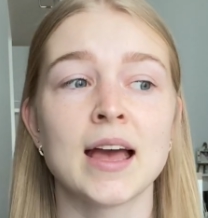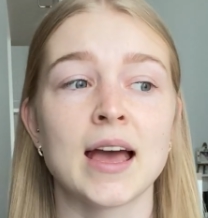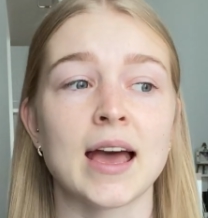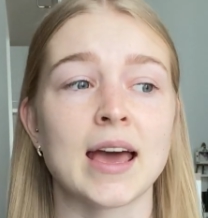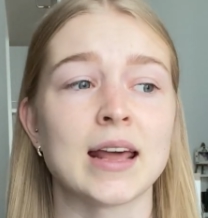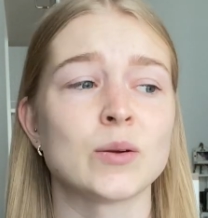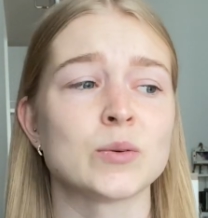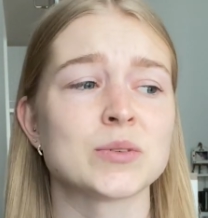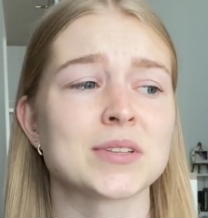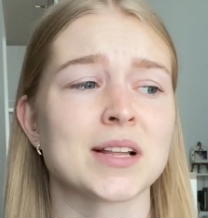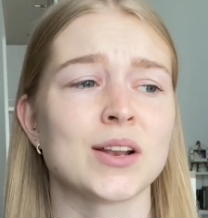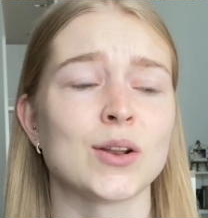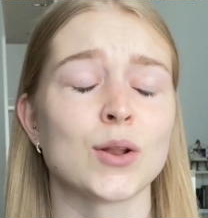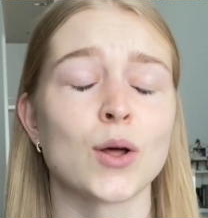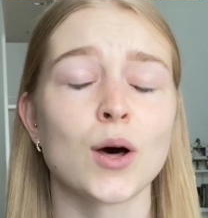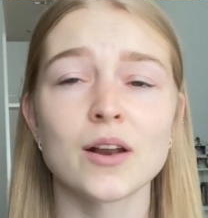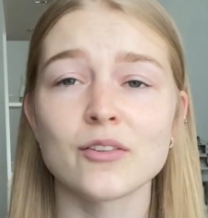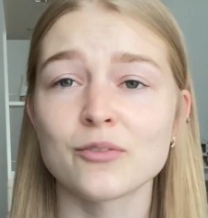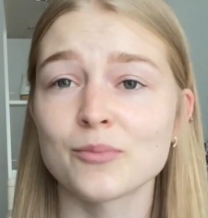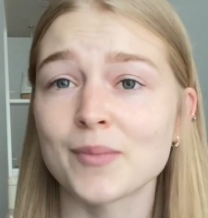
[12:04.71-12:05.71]
and it was a
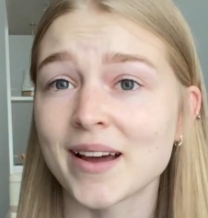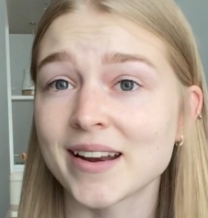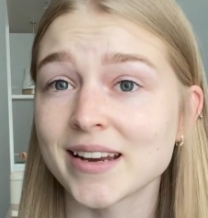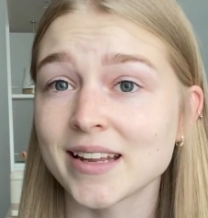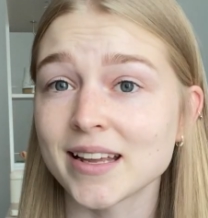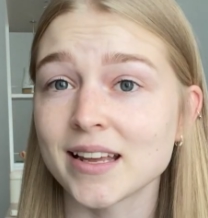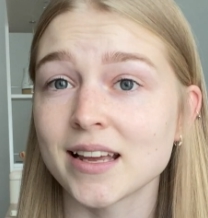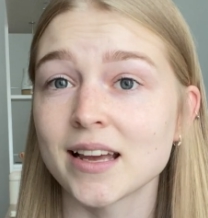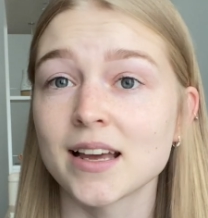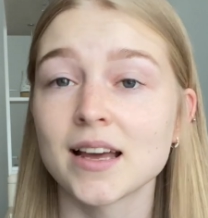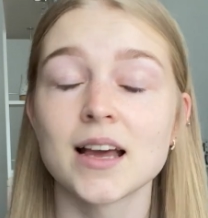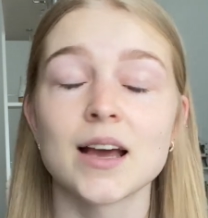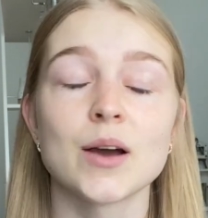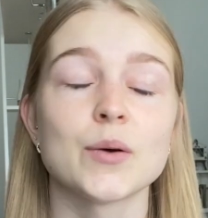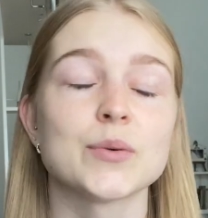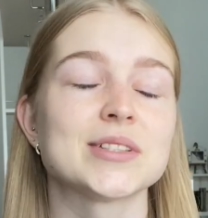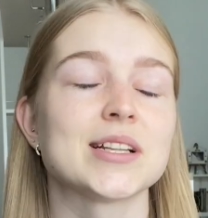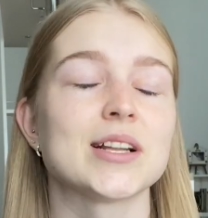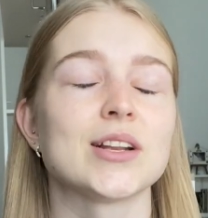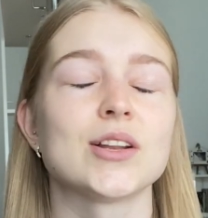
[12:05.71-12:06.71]
lot of money, it
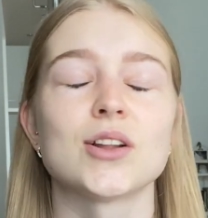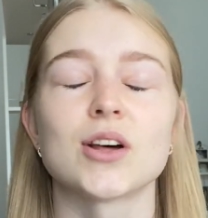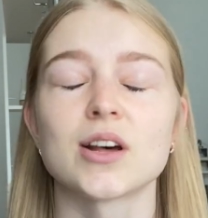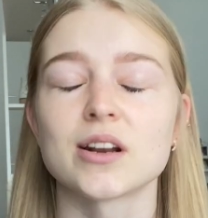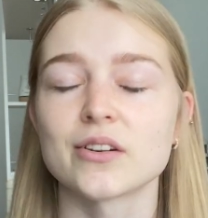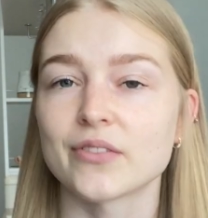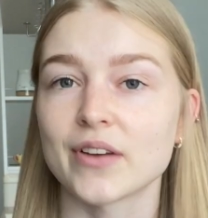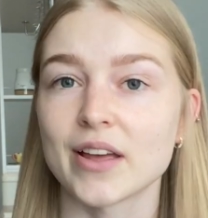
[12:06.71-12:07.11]
was a lot of